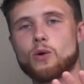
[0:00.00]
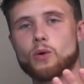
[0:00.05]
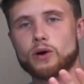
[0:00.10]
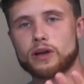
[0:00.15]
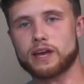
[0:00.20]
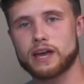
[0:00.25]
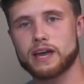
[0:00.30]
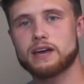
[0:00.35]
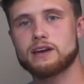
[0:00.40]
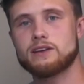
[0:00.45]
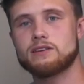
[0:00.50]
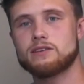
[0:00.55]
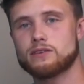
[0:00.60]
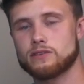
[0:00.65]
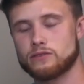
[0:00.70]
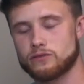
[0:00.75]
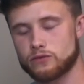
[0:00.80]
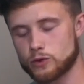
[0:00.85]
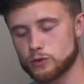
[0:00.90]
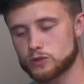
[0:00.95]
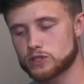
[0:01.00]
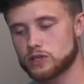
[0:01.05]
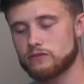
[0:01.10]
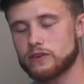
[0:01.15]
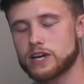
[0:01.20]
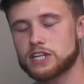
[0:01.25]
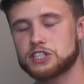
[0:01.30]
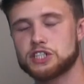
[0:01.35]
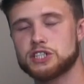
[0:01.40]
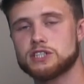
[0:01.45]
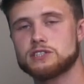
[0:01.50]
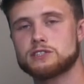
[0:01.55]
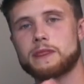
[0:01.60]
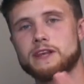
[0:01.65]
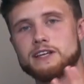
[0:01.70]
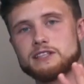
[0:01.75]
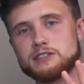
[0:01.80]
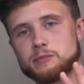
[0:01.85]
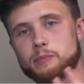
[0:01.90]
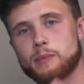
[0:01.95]
or canned fruits and veggies
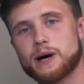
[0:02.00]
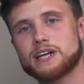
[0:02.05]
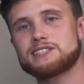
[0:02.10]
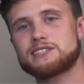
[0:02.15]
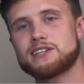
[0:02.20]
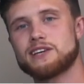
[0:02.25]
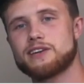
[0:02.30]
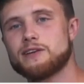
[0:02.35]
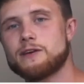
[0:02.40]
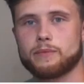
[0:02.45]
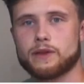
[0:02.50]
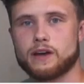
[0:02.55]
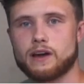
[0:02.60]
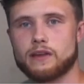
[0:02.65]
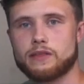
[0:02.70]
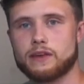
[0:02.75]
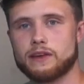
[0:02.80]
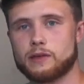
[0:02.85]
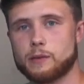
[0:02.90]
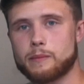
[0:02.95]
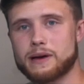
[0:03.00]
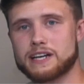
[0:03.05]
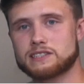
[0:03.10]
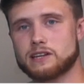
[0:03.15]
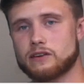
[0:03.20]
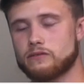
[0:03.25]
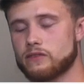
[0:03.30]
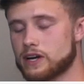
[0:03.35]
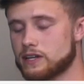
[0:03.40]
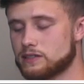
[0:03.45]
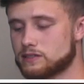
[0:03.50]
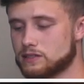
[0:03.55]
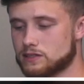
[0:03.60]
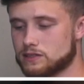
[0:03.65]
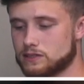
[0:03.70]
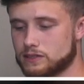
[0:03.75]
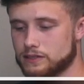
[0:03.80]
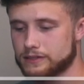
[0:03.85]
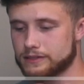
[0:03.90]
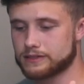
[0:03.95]
is busted. I think the best advice is
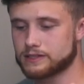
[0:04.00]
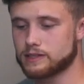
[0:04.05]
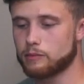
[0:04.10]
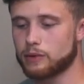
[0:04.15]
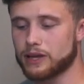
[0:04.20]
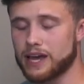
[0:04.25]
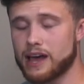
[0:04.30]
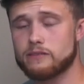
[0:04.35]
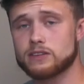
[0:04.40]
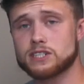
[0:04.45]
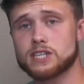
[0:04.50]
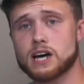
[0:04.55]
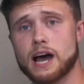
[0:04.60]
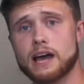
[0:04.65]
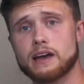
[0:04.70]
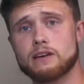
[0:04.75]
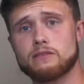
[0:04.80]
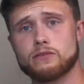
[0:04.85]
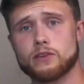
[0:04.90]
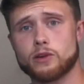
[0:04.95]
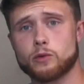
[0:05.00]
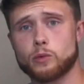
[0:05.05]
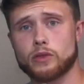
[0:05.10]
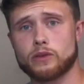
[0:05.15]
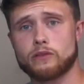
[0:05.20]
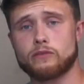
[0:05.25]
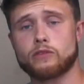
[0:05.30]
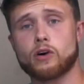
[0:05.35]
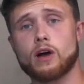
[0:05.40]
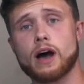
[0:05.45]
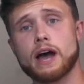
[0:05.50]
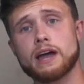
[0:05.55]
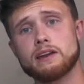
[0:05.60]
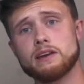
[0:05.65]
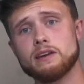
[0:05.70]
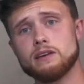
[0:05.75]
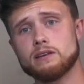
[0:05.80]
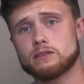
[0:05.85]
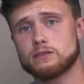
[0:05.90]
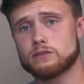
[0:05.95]
to simply have a diet filled with a
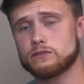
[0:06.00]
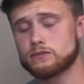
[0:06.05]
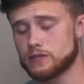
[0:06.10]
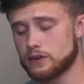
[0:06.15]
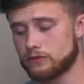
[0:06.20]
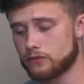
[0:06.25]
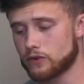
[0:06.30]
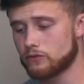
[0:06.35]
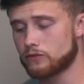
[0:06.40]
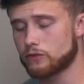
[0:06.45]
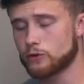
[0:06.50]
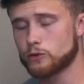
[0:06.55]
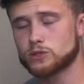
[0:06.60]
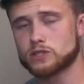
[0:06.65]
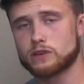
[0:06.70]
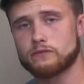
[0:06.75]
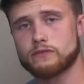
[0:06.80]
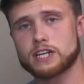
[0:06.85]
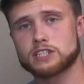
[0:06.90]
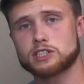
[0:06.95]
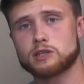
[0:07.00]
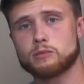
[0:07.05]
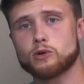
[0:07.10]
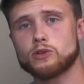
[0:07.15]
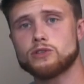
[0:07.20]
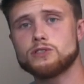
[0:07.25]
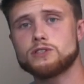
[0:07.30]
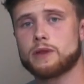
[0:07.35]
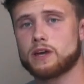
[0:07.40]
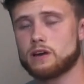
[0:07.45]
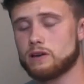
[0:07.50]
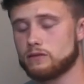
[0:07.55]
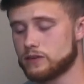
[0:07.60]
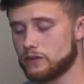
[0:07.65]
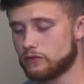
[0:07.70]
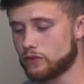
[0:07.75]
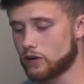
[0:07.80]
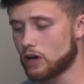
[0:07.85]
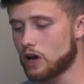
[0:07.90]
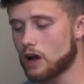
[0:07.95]
variety of different fruits and vegetables of
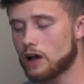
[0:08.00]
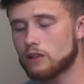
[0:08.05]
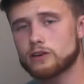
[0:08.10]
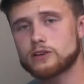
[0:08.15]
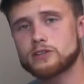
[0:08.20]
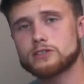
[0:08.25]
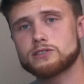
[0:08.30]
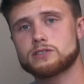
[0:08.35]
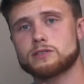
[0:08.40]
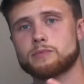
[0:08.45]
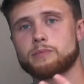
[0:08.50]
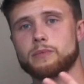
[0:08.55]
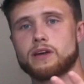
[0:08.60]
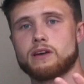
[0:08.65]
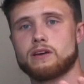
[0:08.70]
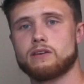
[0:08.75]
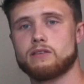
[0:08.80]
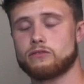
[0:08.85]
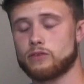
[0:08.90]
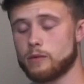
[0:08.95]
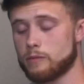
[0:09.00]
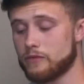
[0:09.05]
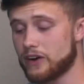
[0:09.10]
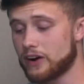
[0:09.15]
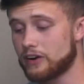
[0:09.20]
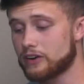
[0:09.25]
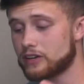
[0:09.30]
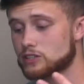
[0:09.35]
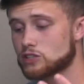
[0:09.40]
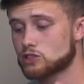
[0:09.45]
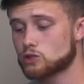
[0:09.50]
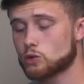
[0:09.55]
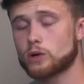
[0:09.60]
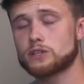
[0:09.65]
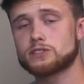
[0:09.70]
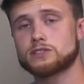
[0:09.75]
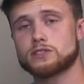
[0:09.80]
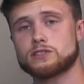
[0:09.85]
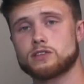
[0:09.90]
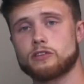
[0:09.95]
different colors and from various
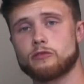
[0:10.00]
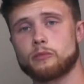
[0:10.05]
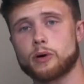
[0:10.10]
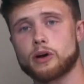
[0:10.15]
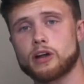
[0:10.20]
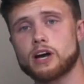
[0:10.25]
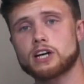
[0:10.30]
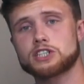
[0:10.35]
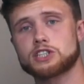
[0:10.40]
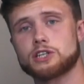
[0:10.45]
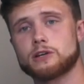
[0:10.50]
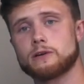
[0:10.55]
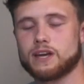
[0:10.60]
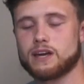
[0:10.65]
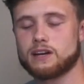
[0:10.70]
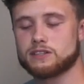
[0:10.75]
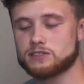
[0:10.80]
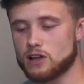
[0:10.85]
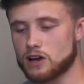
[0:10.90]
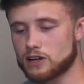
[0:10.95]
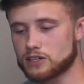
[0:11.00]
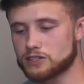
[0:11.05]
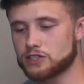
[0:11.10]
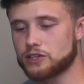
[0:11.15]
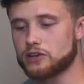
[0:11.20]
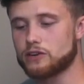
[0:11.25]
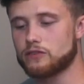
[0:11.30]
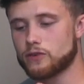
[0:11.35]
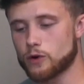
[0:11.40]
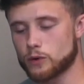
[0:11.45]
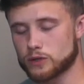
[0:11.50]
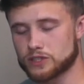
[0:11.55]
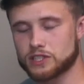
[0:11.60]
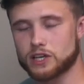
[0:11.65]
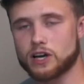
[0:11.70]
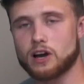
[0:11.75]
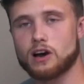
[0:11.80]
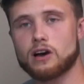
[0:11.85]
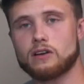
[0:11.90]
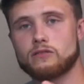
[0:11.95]
sources of production. And as long as you're
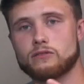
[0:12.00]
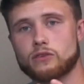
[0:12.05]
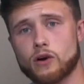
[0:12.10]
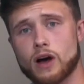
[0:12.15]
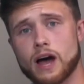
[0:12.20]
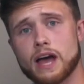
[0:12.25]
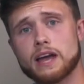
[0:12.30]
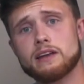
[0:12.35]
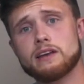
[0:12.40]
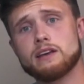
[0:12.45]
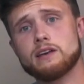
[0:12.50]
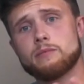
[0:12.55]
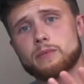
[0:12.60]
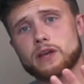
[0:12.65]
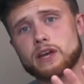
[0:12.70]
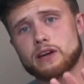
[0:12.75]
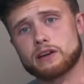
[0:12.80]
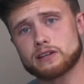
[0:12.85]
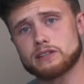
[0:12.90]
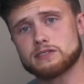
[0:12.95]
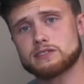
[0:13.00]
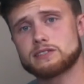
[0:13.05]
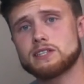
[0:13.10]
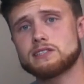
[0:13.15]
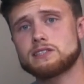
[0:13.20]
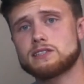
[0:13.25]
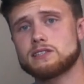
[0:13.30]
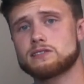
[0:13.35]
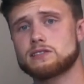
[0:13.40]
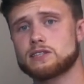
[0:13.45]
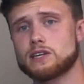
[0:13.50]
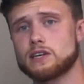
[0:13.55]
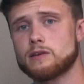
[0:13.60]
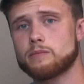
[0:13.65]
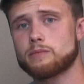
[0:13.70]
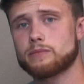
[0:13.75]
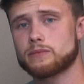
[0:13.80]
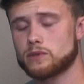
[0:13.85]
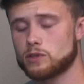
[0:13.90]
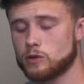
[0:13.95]
focusing on variety and
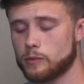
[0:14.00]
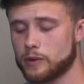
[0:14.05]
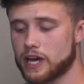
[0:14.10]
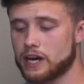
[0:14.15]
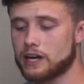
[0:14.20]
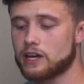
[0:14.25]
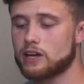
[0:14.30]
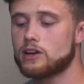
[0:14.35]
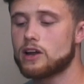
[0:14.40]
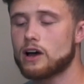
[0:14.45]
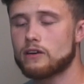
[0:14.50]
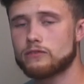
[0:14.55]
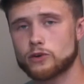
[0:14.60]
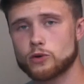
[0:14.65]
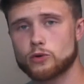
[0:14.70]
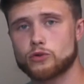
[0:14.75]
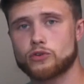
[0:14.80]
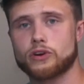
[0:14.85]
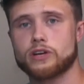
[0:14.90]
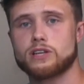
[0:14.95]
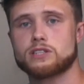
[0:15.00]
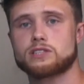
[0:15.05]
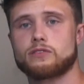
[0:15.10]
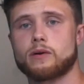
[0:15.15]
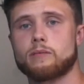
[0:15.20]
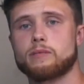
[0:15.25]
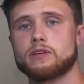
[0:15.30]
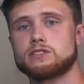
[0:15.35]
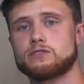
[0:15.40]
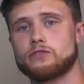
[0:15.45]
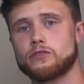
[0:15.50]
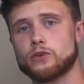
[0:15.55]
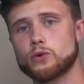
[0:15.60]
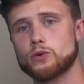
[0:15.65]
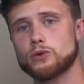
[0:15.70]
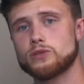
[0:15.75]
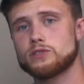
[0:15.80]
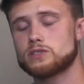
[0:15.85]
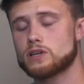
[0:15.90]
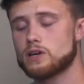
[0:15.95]
consistency, you'll be getting enough nutrients from these
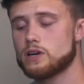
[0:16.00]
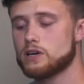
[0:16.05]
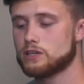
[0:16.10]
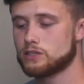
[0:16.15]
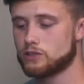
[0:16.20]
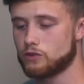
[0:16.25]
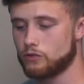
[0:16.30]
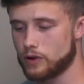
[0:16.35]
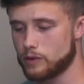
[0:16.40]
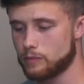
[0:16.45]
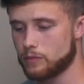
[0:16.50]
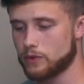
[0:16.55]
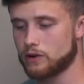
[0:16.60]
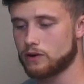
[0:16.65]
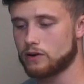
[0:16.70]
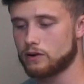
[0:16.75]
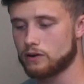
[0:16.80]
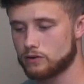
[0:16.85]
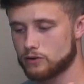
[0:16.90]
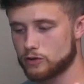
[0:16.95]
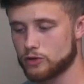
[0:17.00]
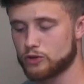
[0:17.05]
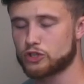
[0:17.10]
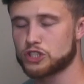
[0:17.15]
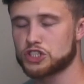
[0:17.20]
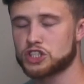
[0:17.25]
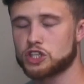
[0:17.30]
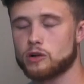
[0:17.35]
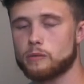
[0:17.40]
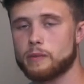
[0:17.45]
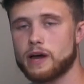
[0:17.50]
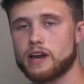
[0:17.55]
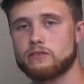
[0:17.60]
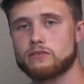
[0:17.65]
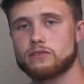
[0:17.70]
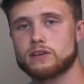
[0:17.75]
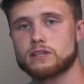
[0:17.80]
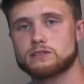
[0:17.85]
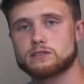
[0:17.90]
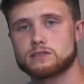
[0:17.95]
foods to reap their nutritional
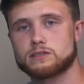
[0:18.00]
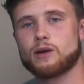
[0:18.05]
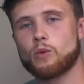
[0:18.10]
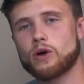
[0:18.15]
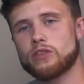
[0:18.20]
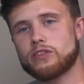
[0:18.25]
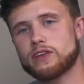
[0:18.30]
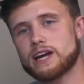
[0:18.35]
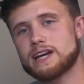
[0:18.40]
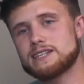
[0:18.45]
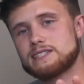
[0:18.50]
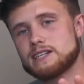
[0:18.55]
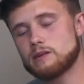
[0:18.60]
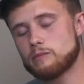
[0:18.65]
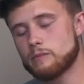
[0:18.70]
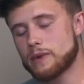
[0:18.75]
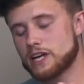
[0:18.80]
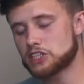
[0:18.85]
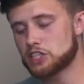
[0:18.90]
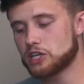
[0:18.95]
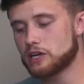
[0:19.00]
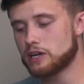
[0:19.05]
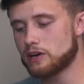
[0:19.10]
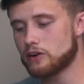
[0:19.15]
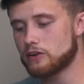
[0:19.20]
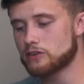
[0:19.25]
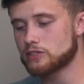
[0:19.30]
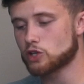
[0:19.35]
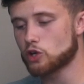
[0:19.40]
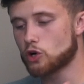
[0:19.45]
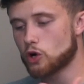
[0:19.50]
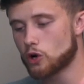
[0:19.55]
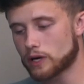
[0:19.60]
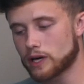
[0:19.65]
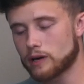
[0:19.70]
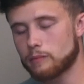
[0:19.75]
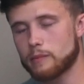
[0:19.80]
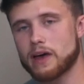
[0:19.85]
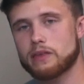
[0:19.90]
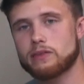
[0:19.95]
benefits. And one thing I didn't mention here is
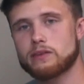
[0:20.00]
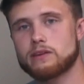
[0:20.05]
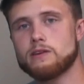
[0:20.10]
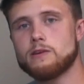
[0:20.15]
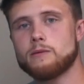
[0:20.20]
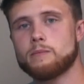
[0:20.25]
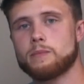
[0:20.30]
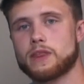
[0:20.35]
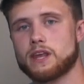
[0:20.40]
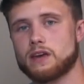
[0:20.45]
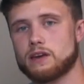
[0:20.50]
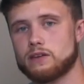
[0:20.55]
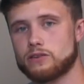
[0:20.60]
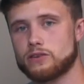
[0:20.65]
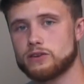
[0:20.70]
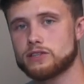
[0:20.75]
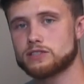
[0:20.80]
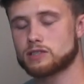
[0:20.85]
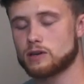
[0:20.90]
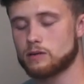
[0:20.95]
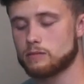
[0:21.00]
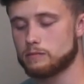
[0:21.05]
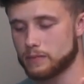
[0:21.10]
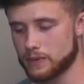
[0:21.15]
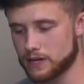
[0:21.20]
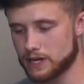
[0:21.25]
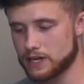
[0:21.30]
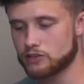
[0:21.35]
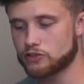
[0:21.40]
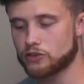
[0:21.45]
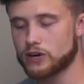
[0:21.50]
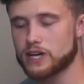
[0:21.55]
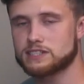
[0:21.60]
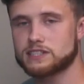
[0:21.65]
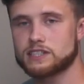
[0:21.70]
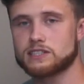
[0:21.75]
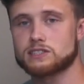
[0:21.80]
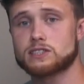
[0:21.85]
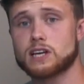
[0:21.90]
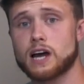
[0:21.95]
cooking method and there is some
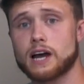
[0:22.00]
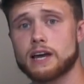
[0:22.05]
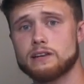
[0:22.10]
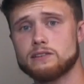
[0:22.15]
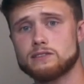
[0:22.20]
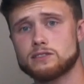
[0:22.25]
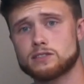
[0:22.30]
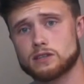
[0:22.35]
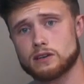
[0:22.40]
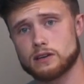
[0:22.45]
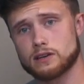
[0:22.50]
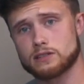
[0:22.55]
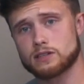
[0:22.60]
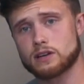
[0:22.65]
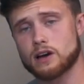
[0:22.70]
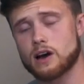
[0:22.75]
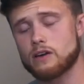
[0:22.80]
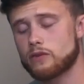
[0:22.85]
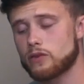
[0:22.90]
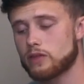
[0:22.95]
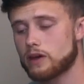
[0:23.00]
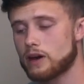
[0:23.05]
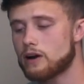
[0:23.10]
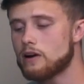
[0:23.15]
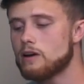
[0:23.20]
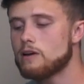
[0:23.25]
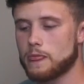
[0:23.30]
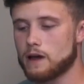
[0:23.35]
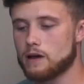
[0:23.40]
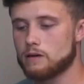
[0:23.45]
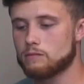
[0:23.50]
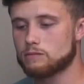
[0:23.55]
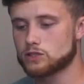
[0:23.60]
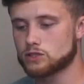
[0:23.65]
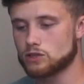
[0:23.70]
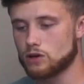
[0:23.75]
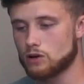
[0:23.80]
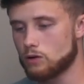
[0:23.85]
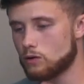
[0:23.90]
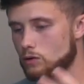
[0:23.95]
interesting science uh, to cover there. Um,
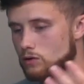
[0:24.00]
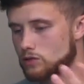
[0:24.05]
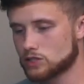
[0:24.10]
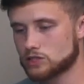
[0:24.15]
so